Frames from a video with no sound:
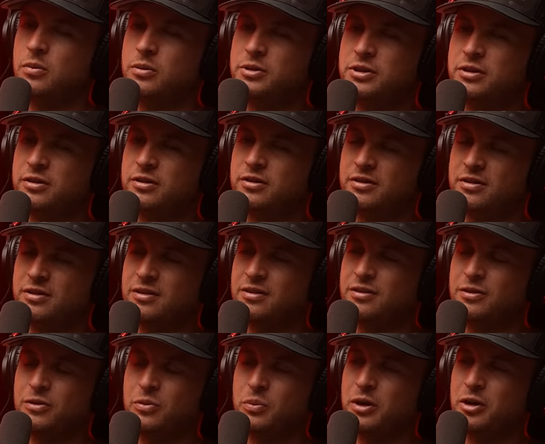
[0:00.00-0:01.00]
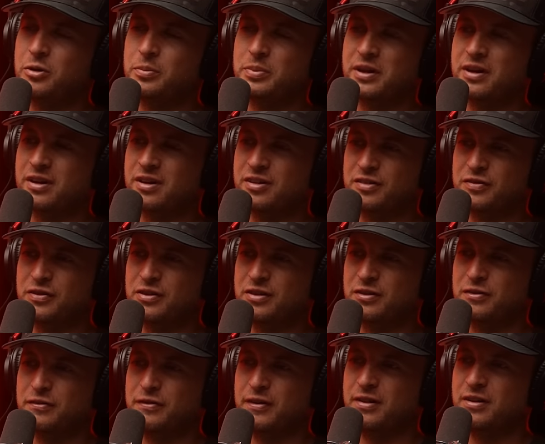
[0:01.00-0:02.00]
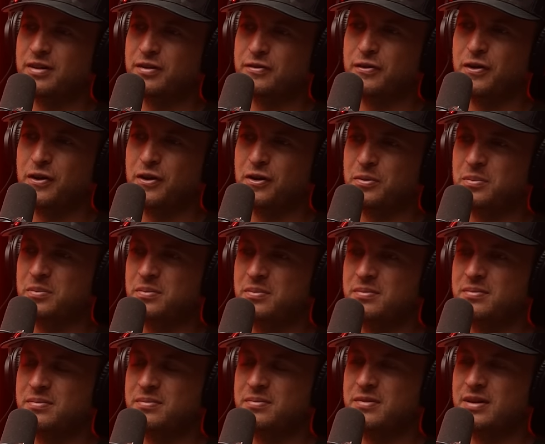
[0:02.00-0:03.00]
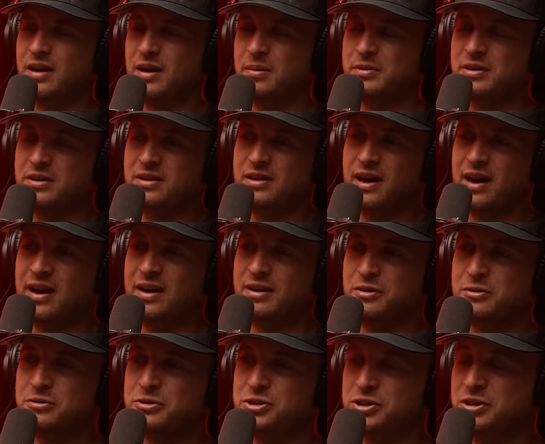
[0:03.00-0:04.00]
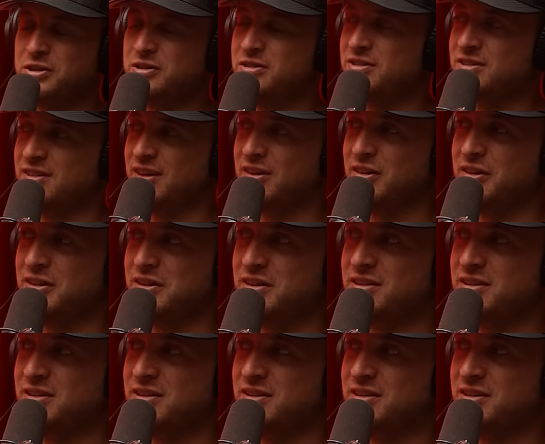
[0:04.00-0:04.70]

Which is so weird because if it's a failing farm, I mean, yeah, you should sell it